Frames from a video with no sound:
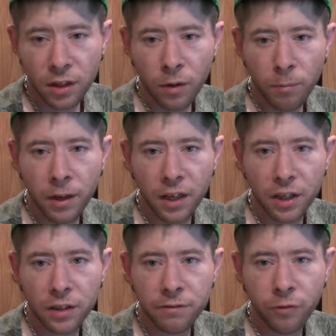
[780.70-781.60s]
be a
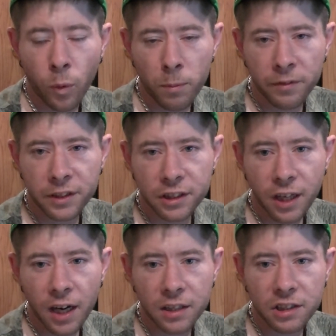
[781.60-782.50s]
good form of
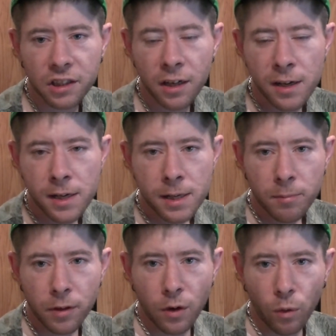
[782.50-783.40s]
exchange.
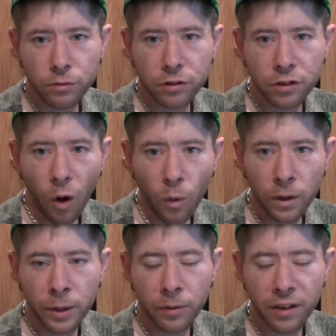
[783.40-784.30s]
But don't
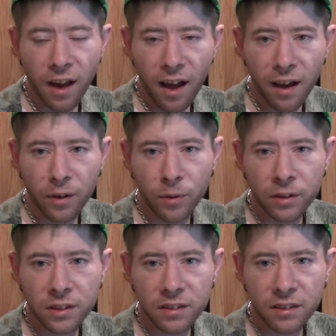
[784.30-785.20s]
solely rely on
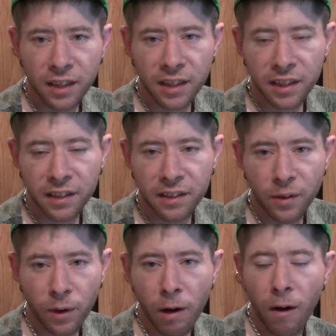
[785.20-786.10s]
it thinking
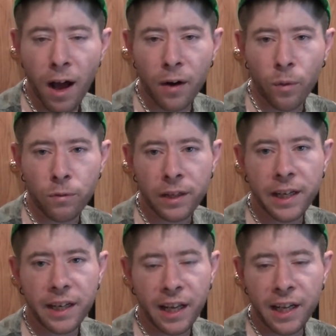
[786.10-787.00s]
that, well, I don't
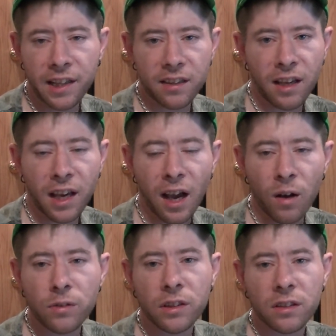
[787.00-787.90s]
need anything.
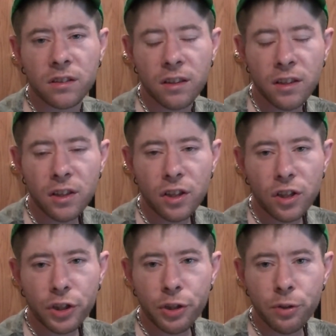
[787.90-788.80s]
I'll just
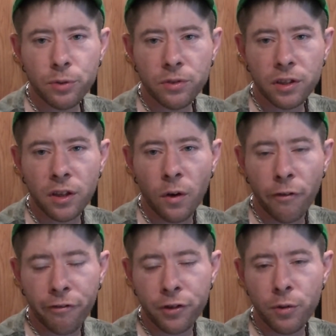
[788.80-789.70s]
use, a
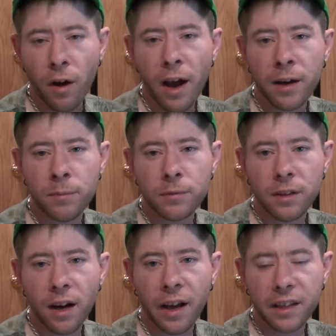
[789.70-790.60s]
few items
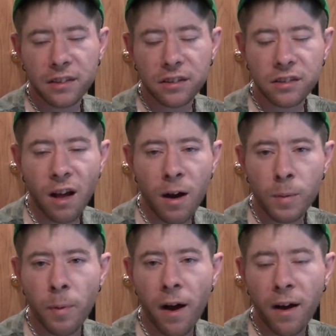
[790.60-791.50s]
that I can
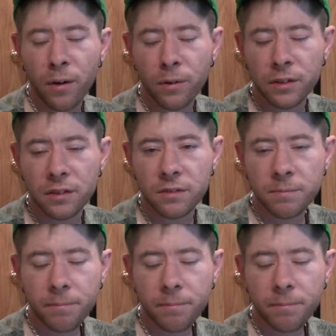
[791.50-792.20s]
stockpile, and,